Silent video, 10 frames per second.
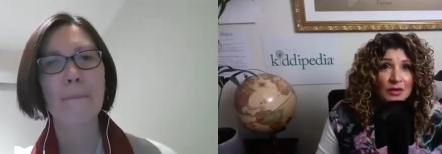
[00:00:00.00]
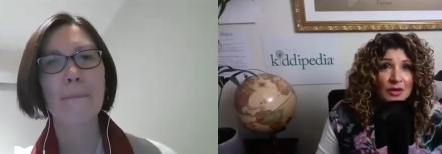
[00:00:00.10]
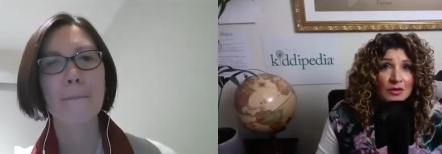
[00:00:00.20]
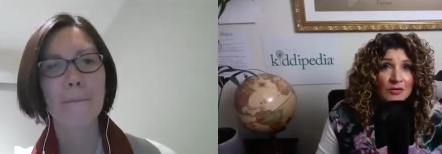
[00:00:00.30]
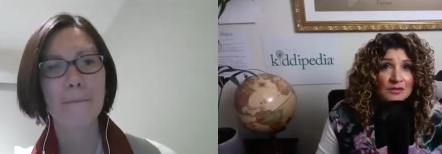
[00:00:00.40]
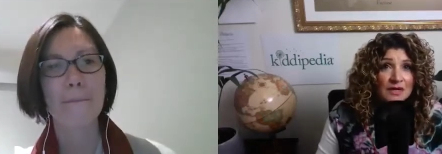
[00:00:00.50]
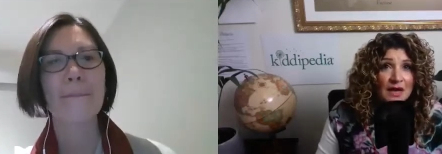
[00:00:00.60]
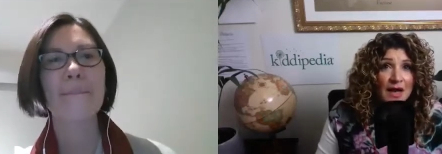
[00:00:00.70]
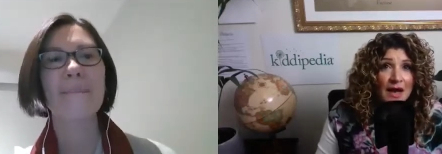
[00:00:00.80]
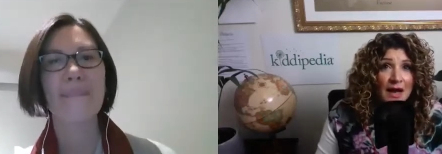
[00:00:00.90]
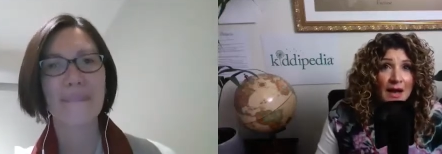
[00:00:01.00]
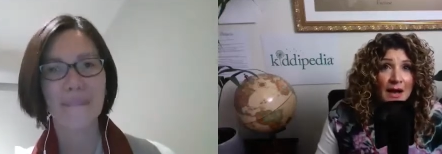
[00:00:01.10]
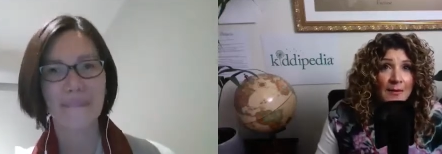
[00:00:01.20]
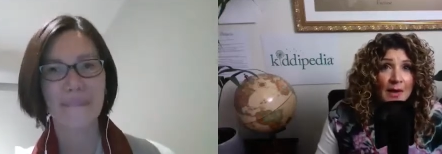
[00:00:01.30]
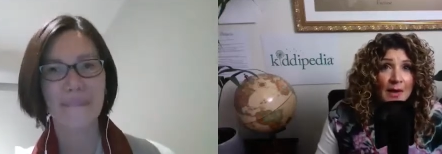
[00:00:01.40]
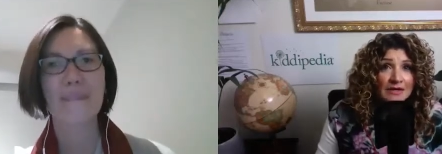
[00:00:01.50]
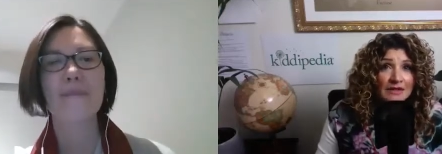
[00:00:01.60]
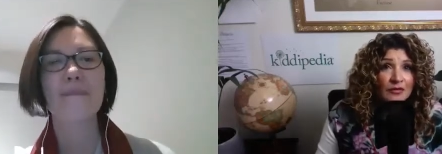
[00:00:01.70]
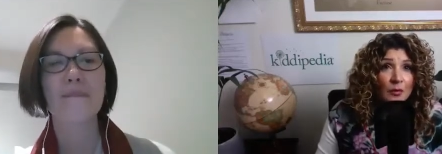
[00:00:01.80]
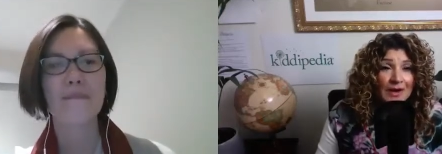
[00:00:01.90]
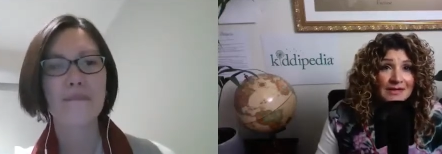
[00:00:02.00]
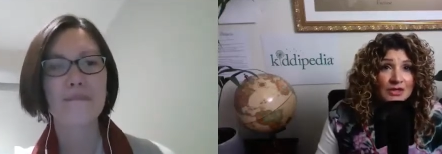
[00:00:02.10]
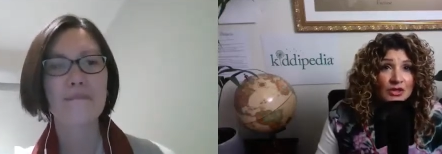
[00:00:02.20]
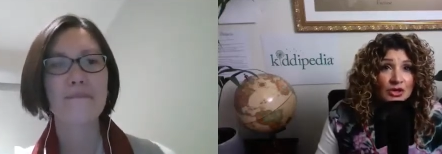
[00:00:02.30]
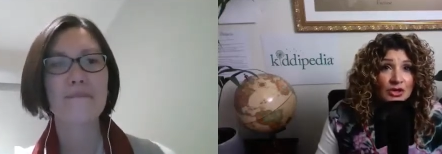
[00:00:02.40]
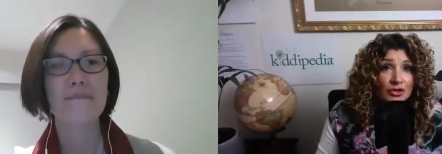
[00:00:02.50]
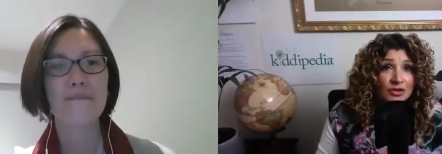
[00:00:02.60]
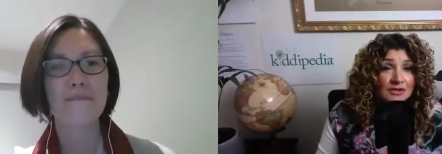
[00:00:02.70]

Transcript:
Speaker 1: oils um, and different ways that you can use